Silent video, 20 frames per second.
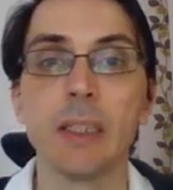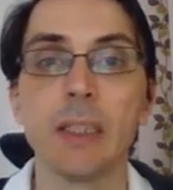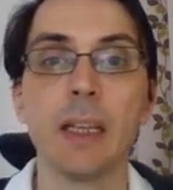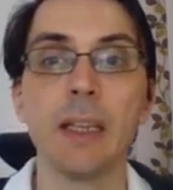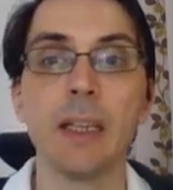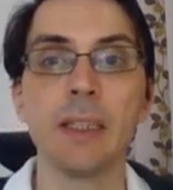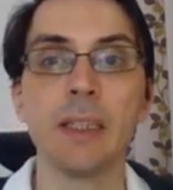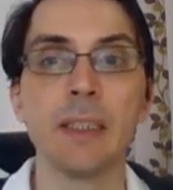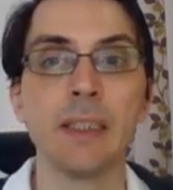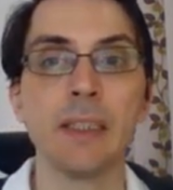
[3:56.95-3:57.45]

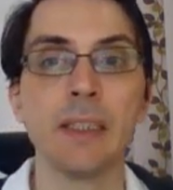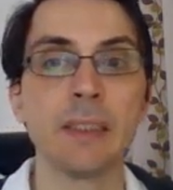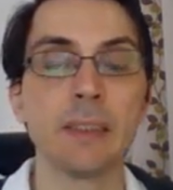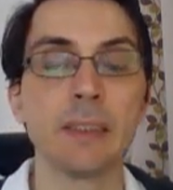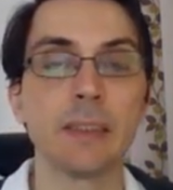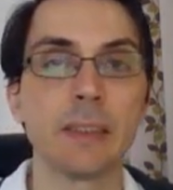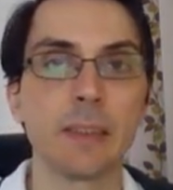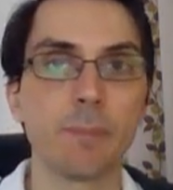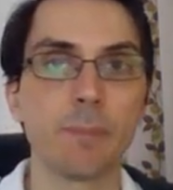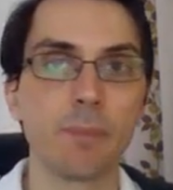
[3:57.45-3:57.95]

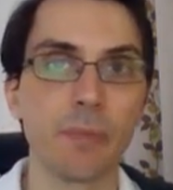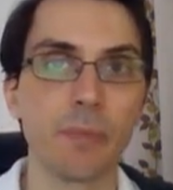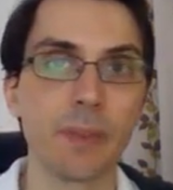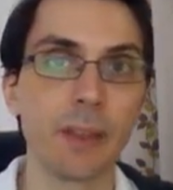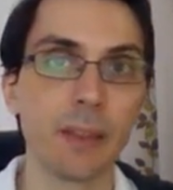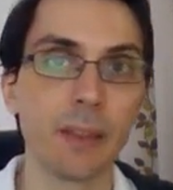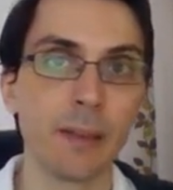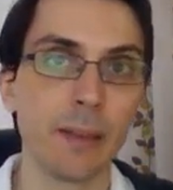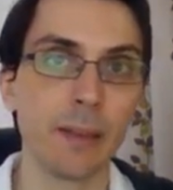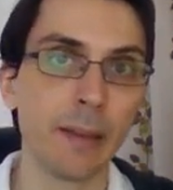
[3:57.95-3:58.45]
And
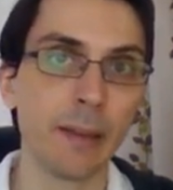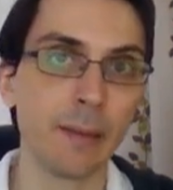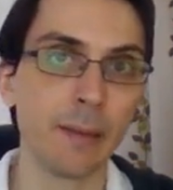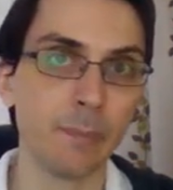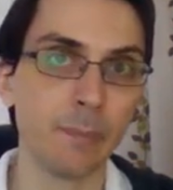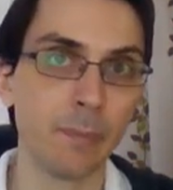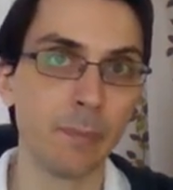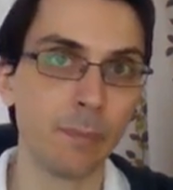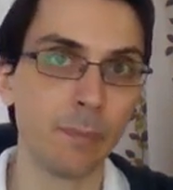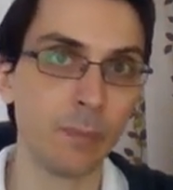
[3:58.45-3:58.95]

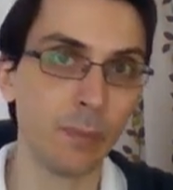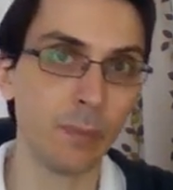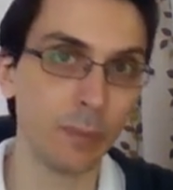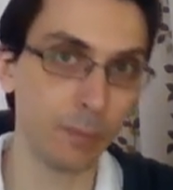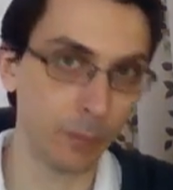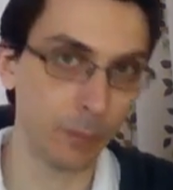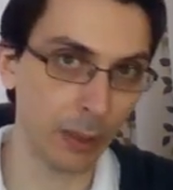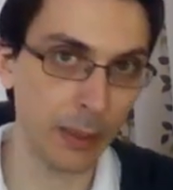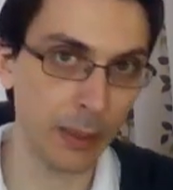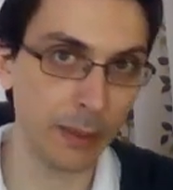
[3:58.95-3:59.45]

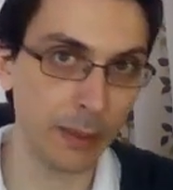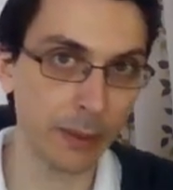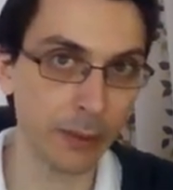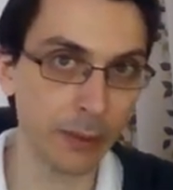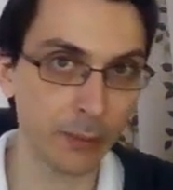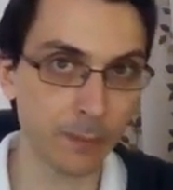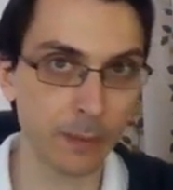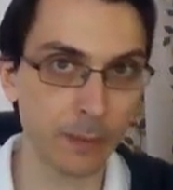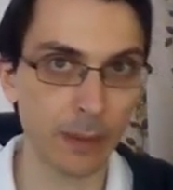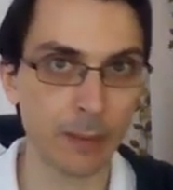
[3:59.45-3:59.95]
uh,
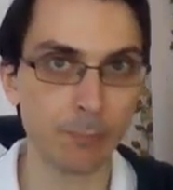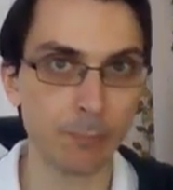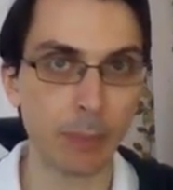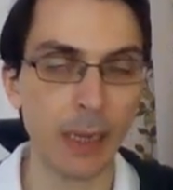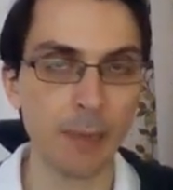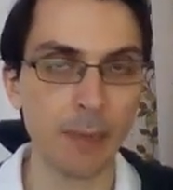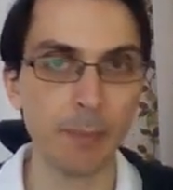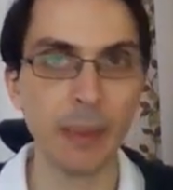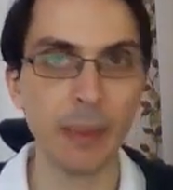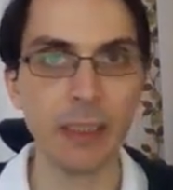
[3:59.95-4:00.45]
uh by,
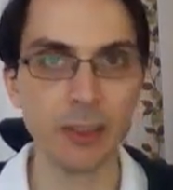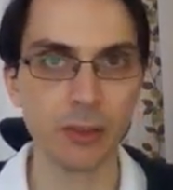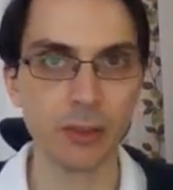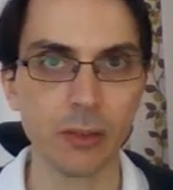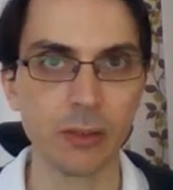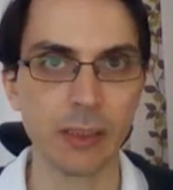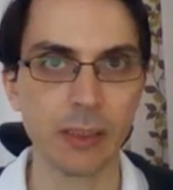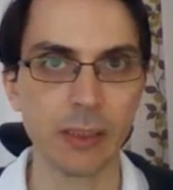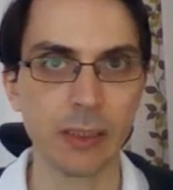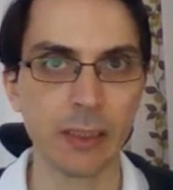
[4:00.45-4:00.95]
based
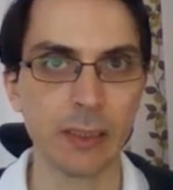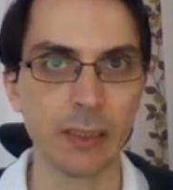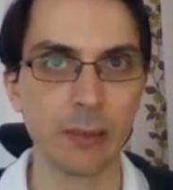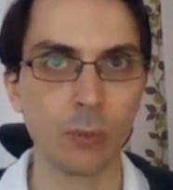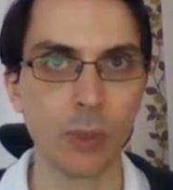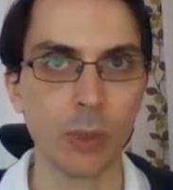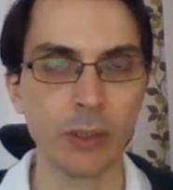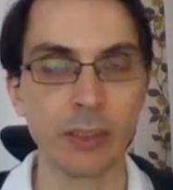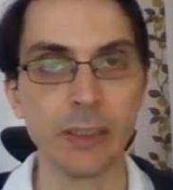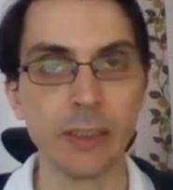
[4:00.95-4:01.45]
the,
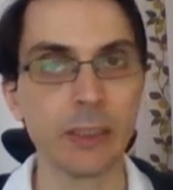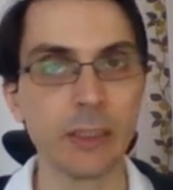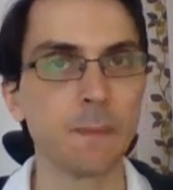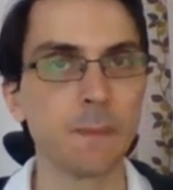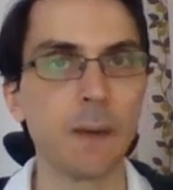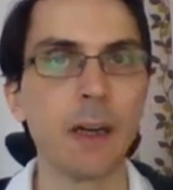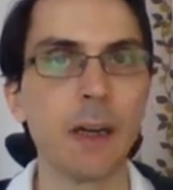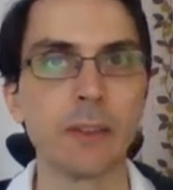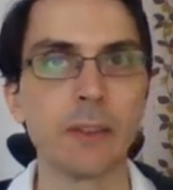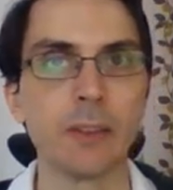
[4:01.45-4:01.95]
what his
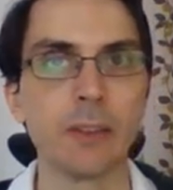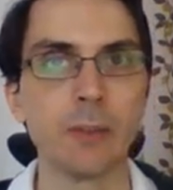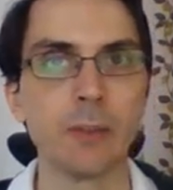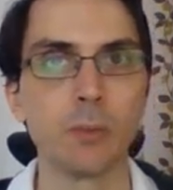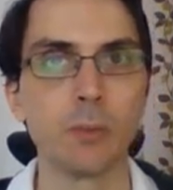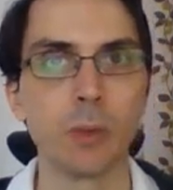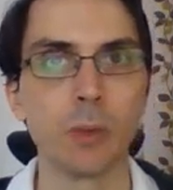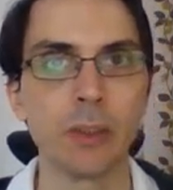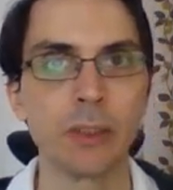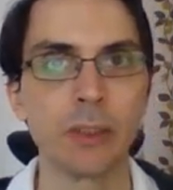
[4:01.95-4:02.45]
father
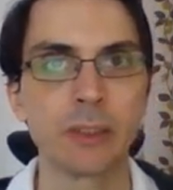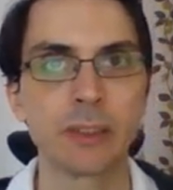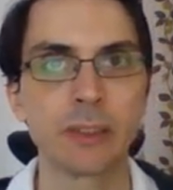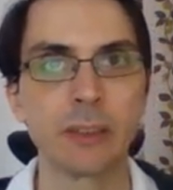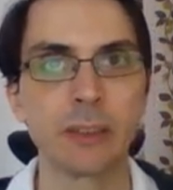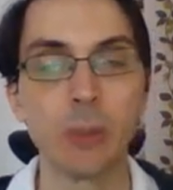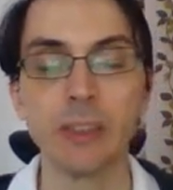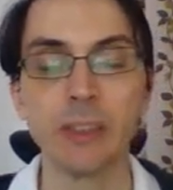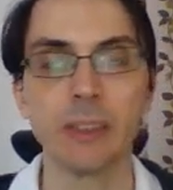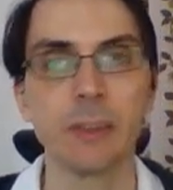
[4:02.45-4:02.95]
was
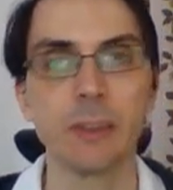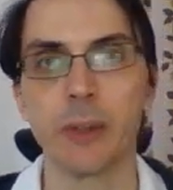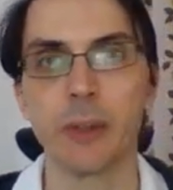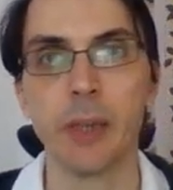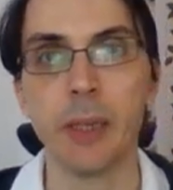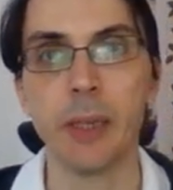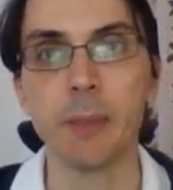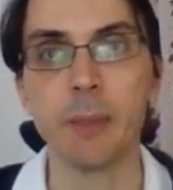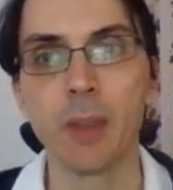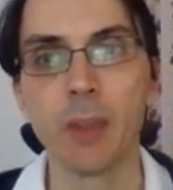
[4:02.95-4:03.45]
wanted for
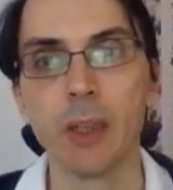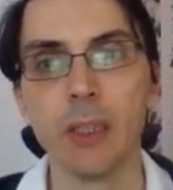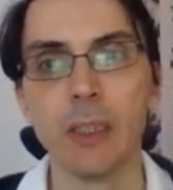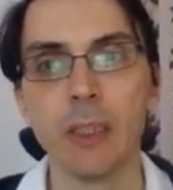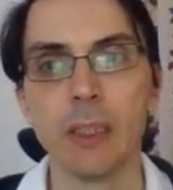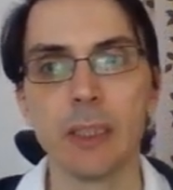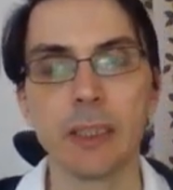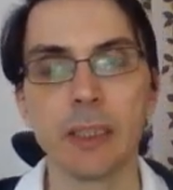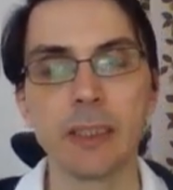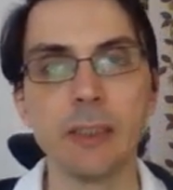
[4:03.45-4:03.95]
him,
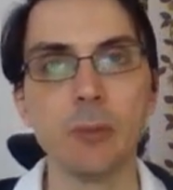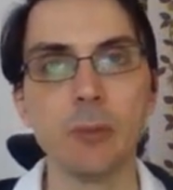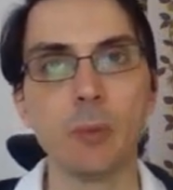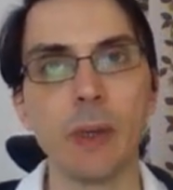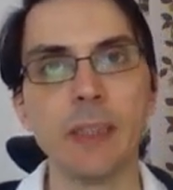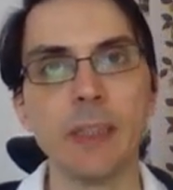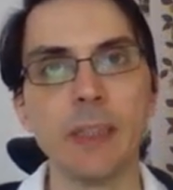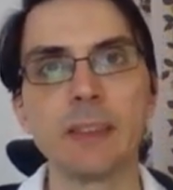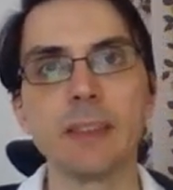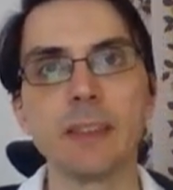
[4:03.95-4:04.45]
he
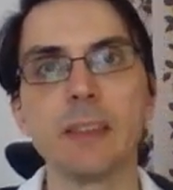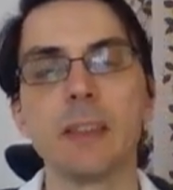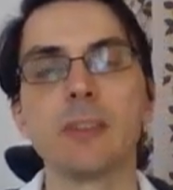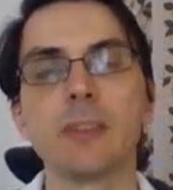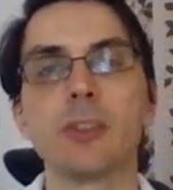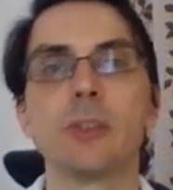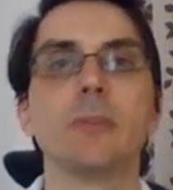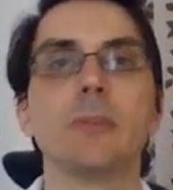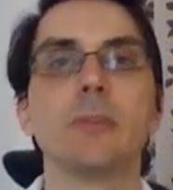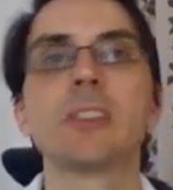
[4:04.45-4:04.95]
wanted
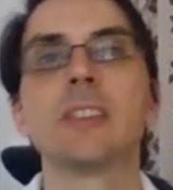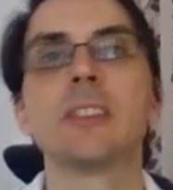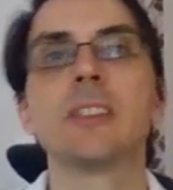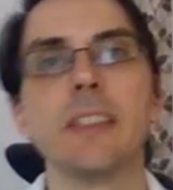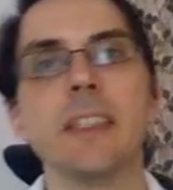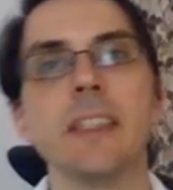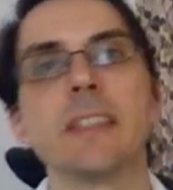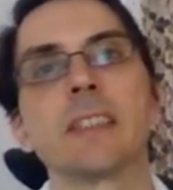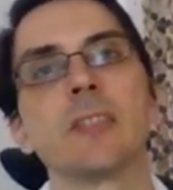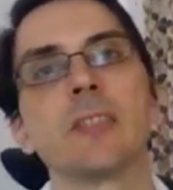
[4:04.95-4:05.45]
to
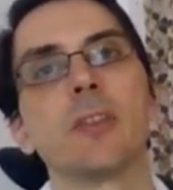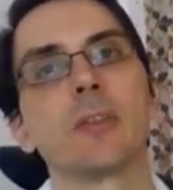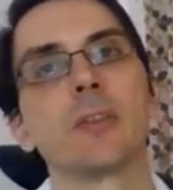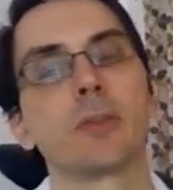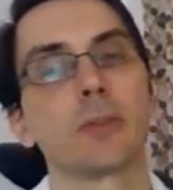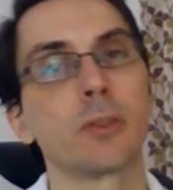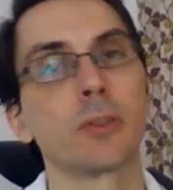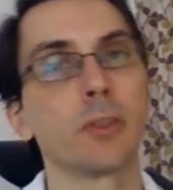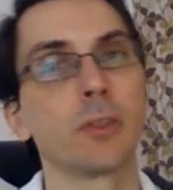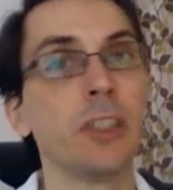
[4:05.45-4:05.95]
study as a doctor.
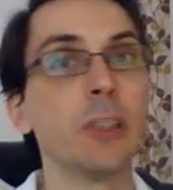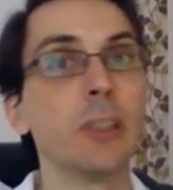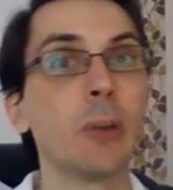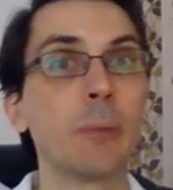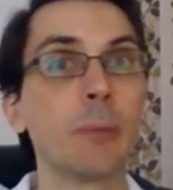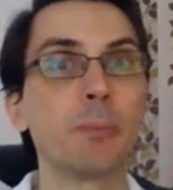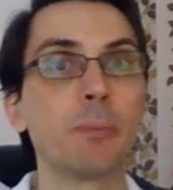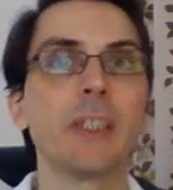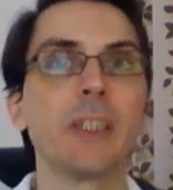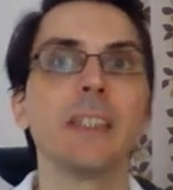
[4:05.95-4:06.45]
So he was
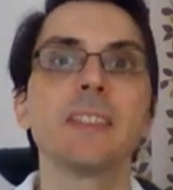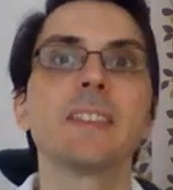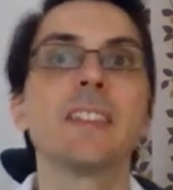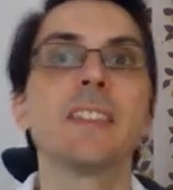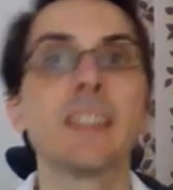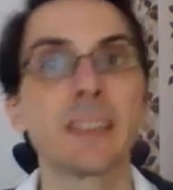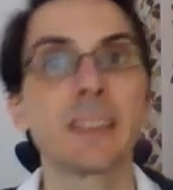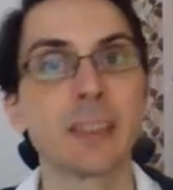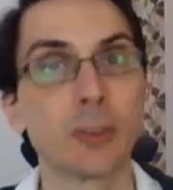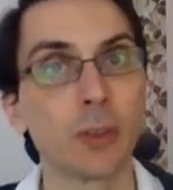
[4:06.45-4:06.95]
pressed
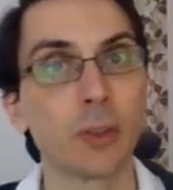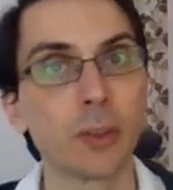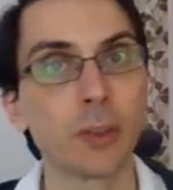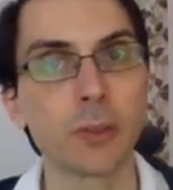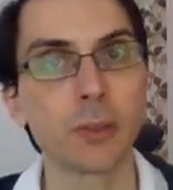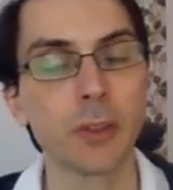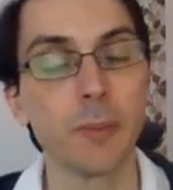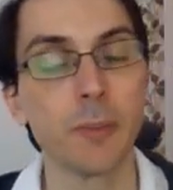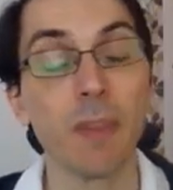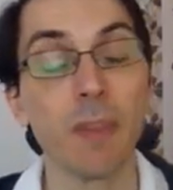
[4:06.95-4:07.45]
as a
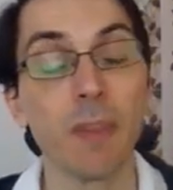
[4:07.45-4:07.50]
doctor.